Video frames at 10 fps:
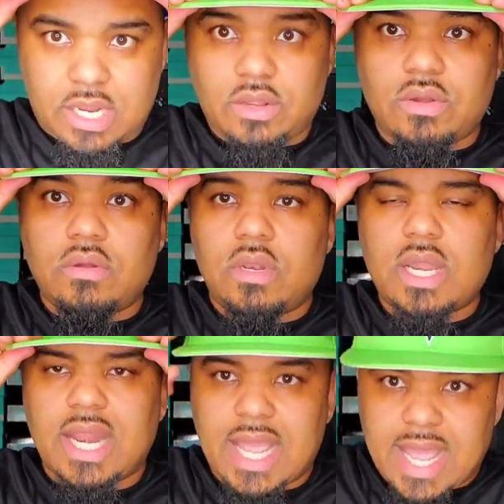on.
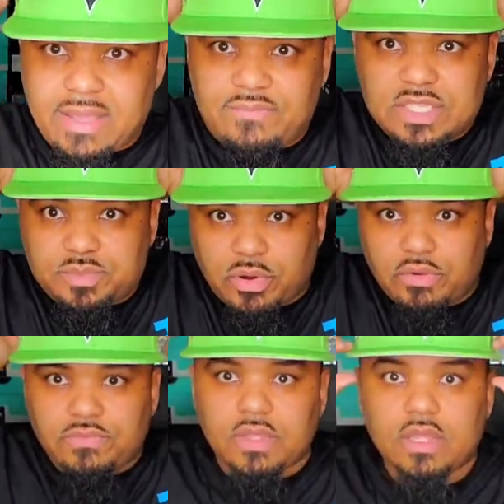Now that hat fits
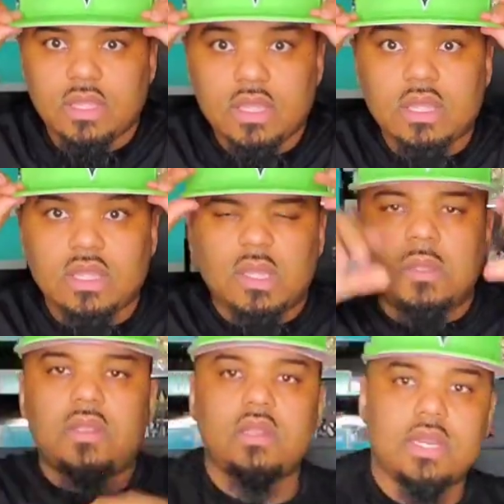perfect.
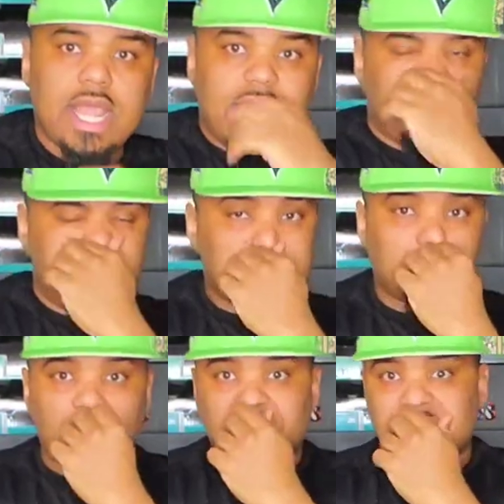That hat fits
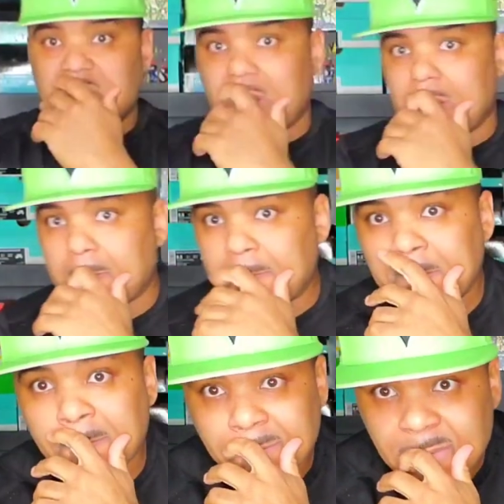perfect.
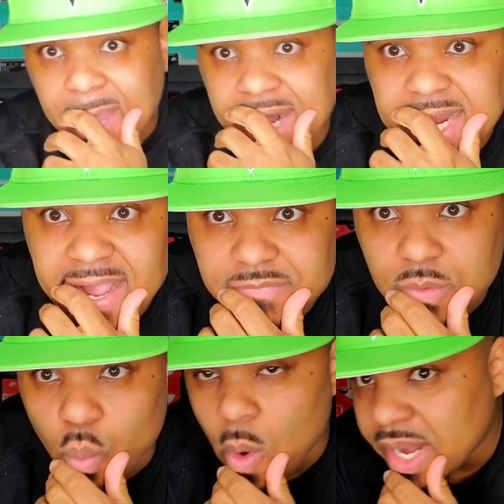I didn't have to
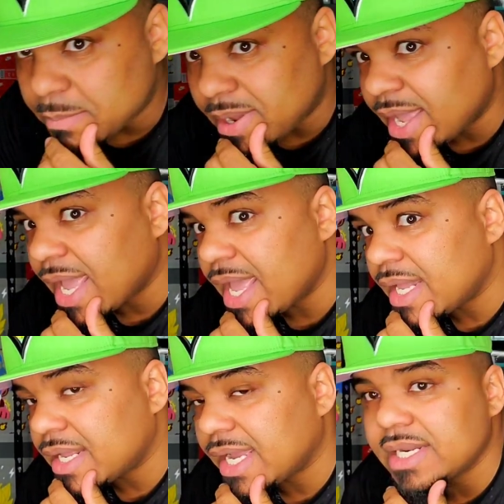wet my hat.
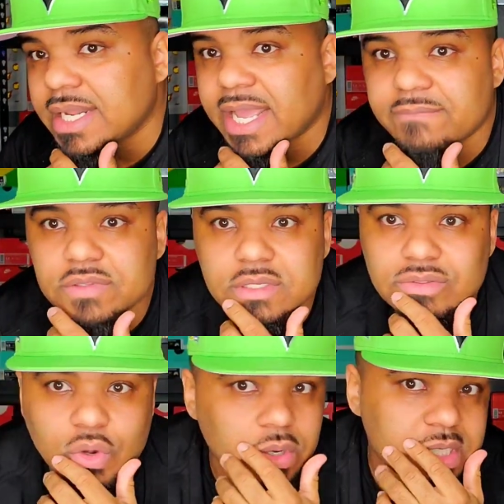I didn't have to
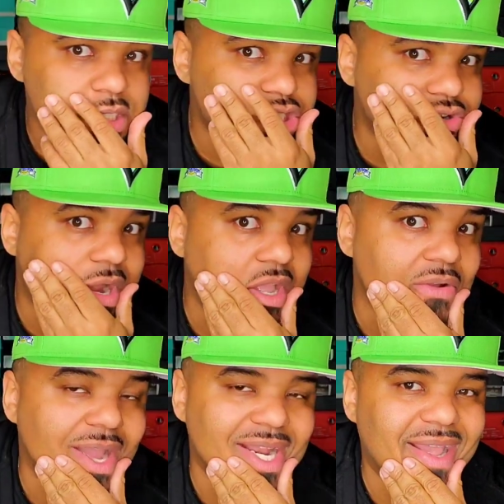throw it in the dryer.
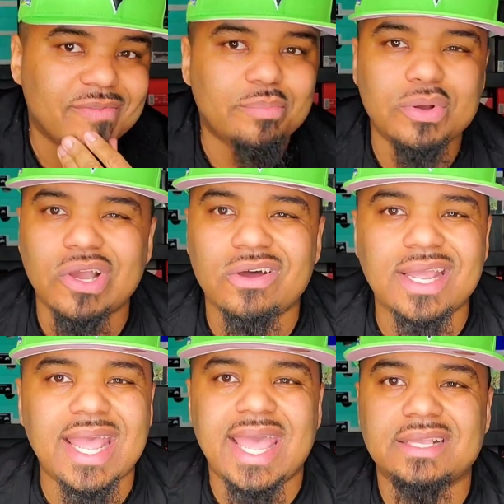I didn't have to put all
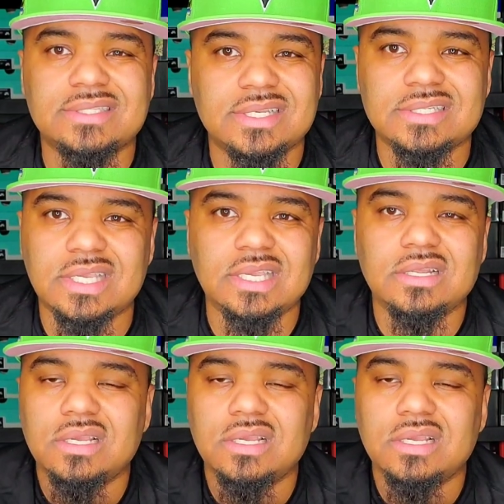that excess heat,